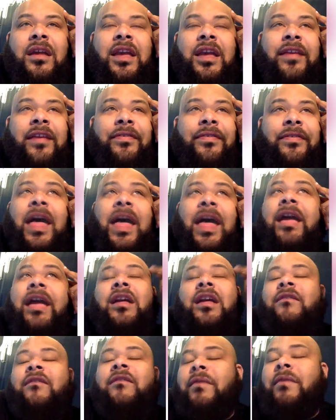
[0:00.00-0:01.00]
it's like,
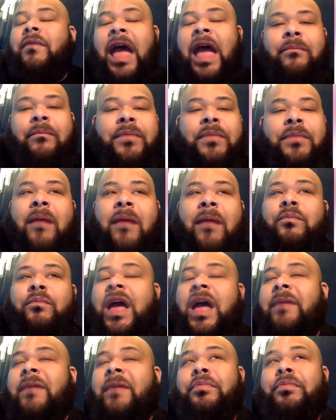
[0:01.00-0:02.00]
if
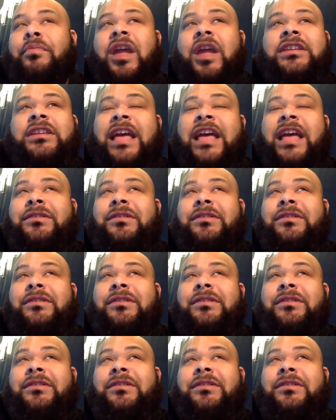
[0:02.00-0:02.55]
I branched.